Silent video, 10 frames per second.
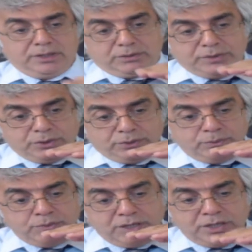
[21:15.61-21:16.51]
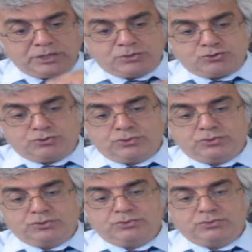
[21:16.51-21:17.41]
We don't need
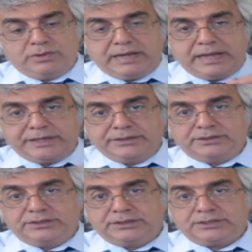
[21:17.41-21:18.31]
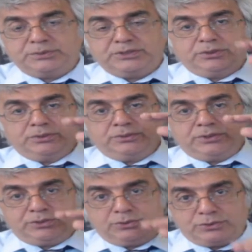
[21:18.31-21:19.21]
to layers, we don't
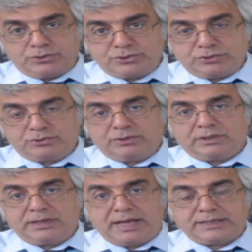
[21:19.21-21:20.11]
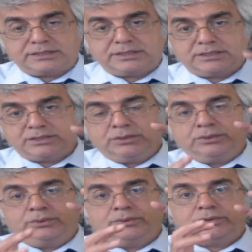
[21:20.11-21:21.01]
need to the social classes in
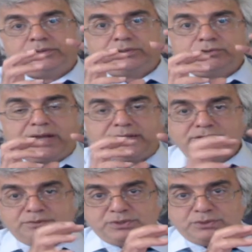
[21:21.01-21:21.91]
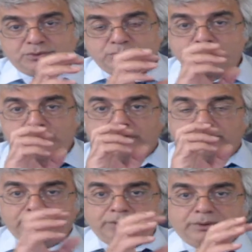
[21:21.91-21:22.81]
order to attribute,
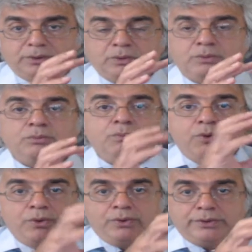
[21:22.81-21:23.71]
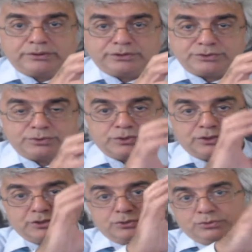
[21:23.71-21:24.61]
more
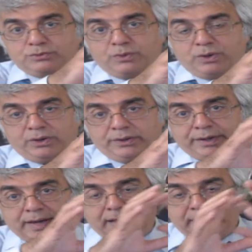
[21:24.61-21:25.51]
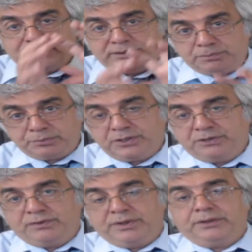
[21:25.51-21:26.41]
resources to one and
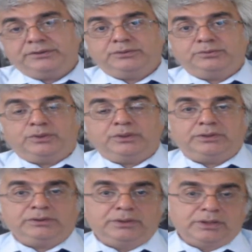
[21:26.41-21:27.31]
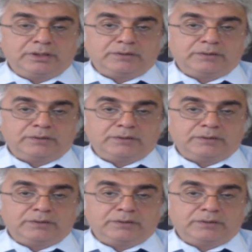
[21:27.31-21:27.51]
deprive another one